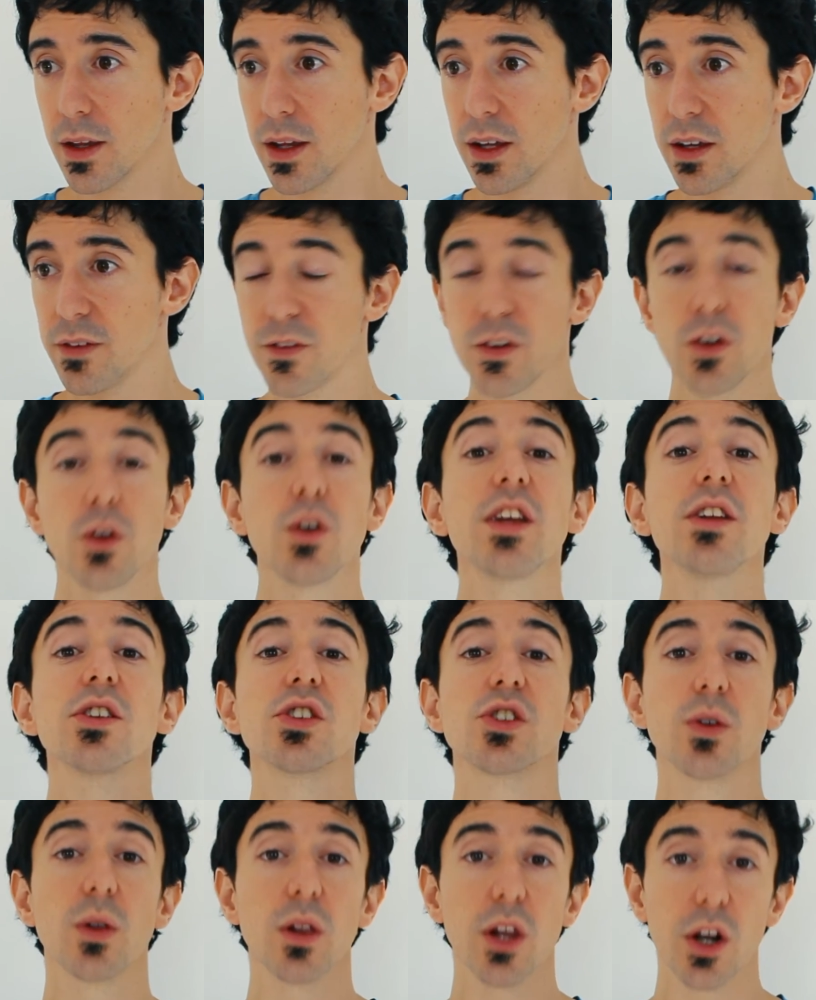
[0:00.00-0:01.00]
If you need
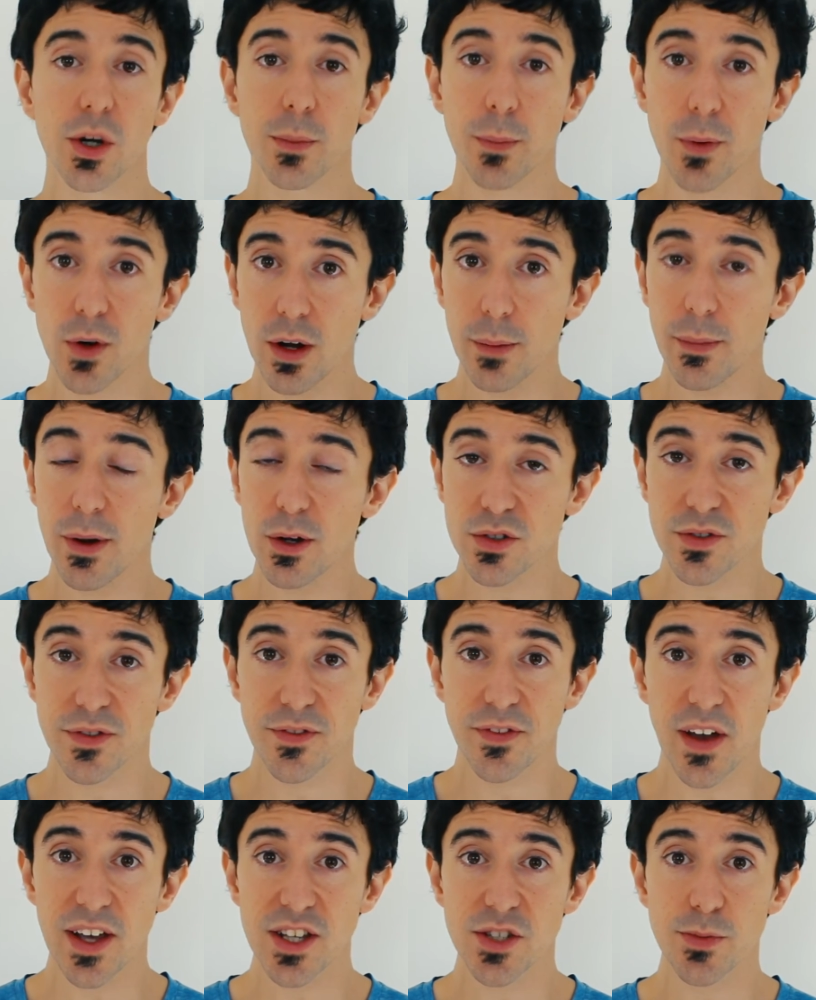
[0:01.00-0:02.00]
to learn more about
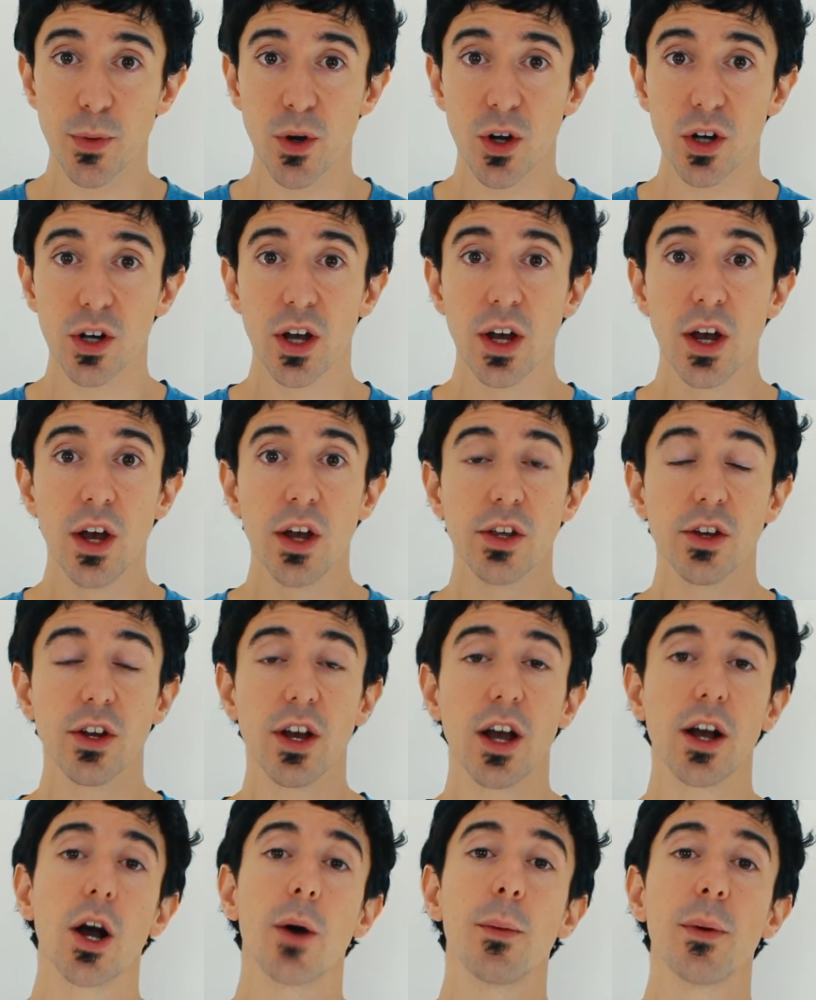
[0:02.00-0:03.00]
Facebook, you
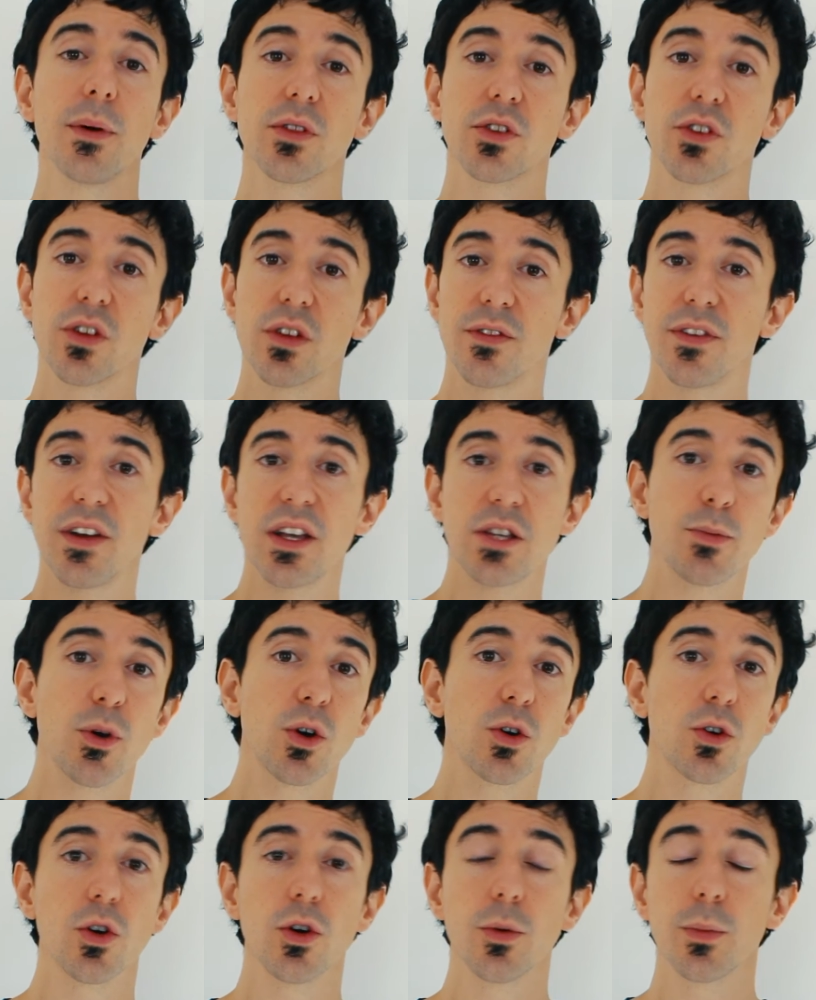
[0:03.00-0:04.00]
can come up to the Facebook
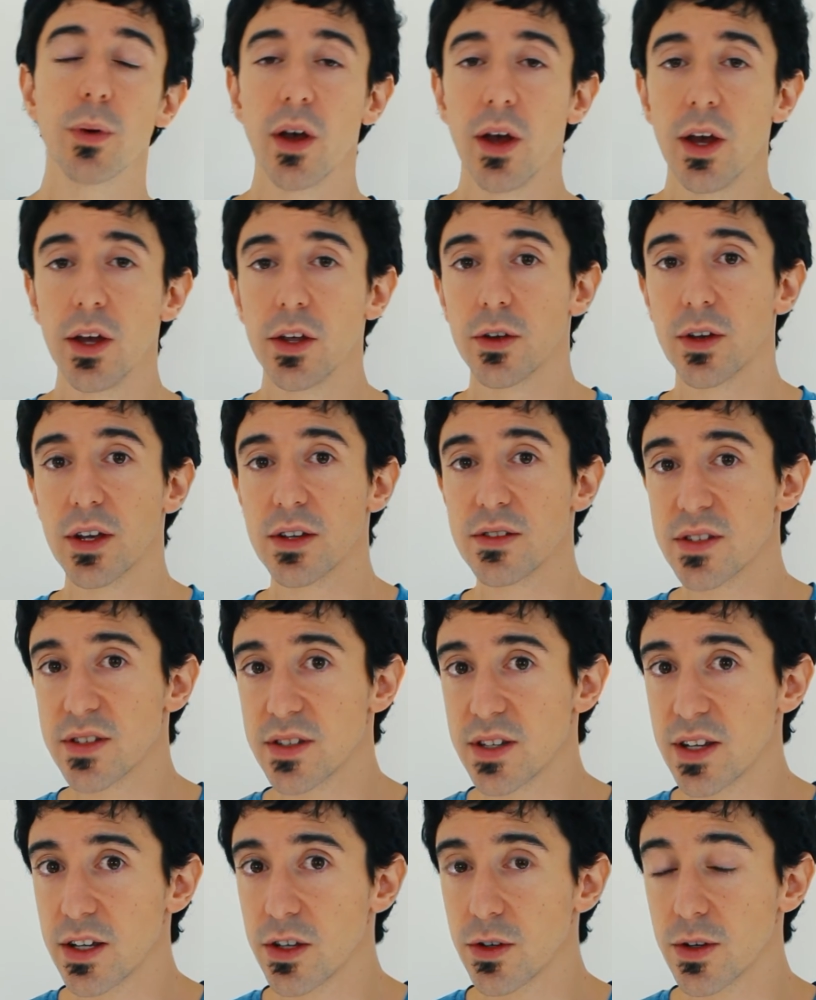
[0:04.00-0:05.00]
group. You can
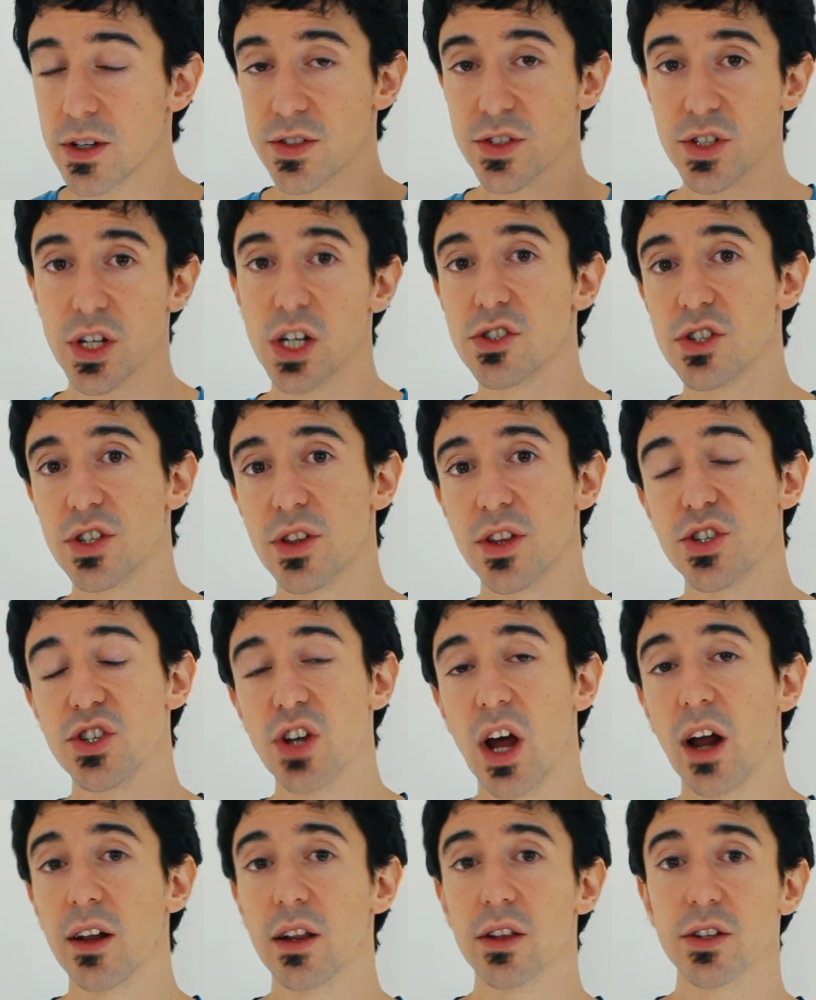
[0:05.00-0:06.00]
search the
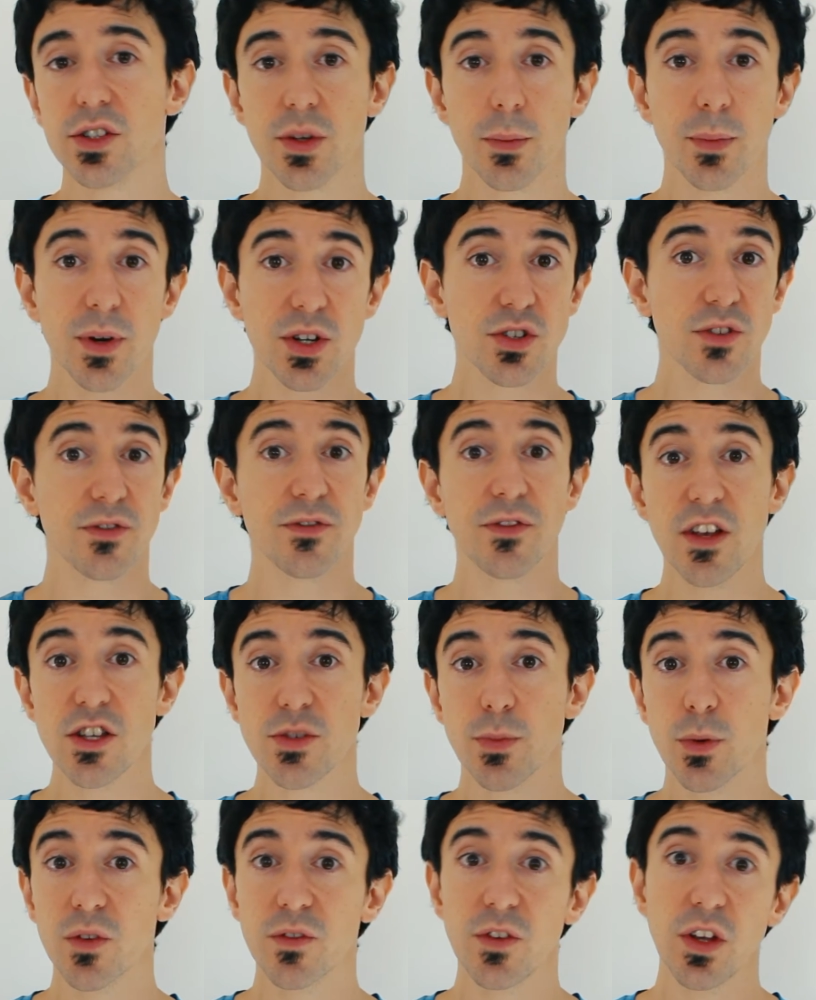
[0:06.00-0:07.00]
channel. There's a bunch of
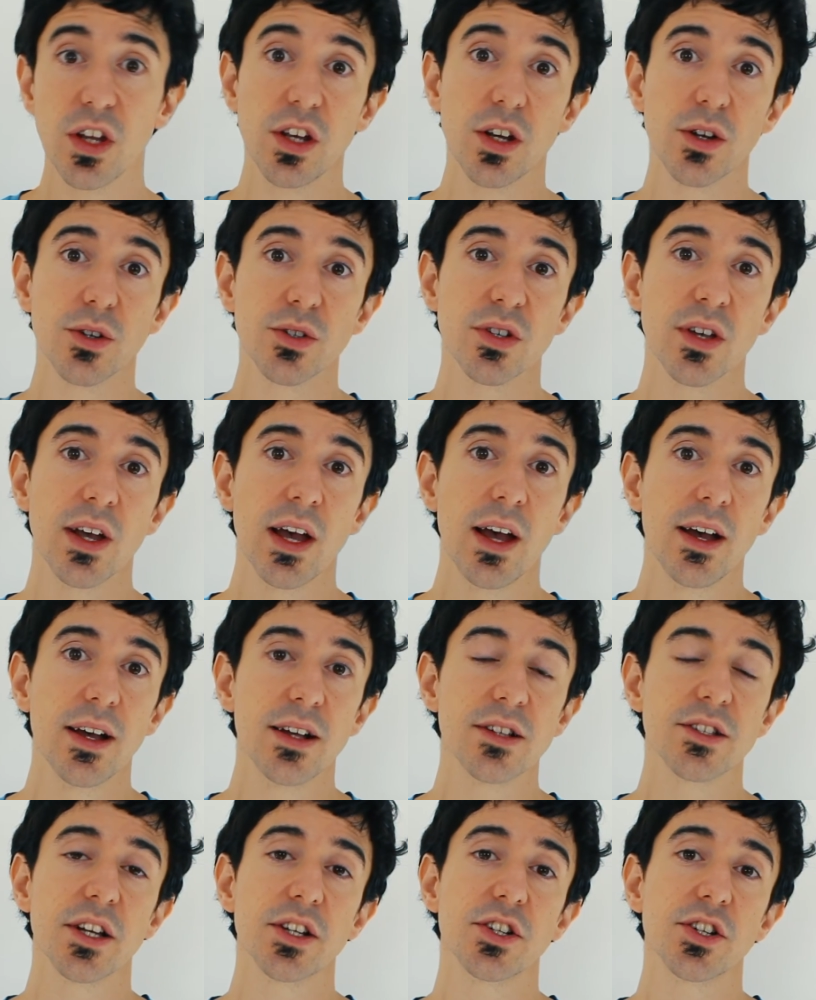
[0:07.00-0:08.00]
Facebook videos,
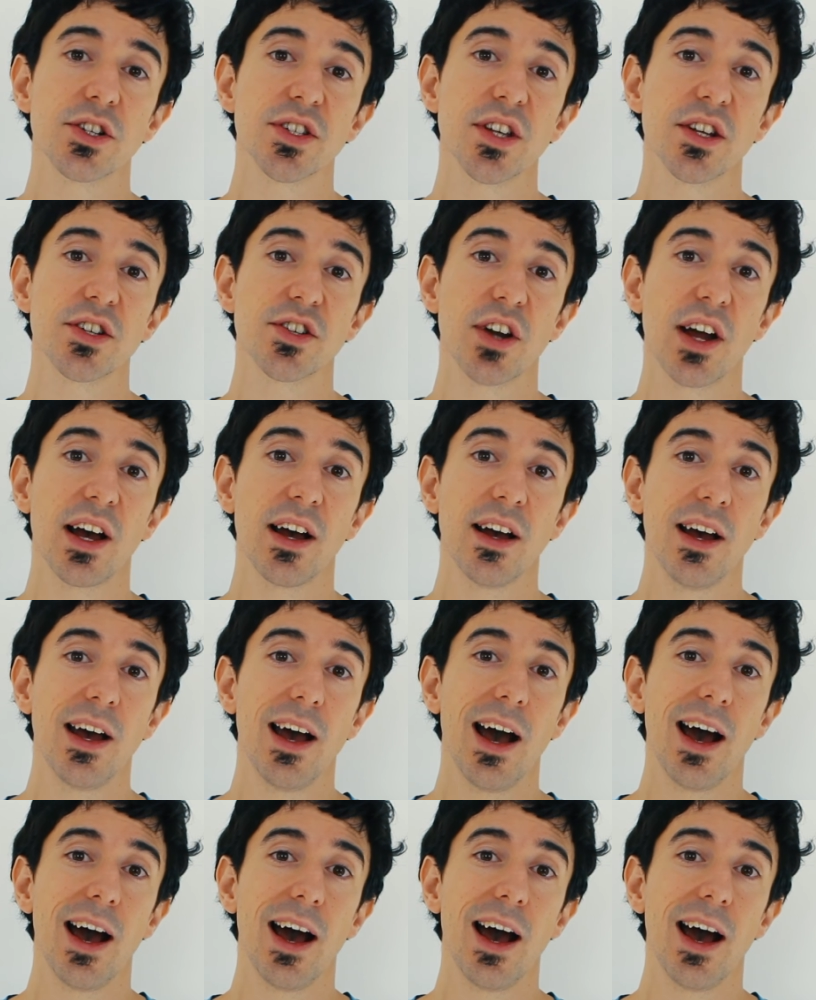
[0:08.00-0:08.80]
etc., etc.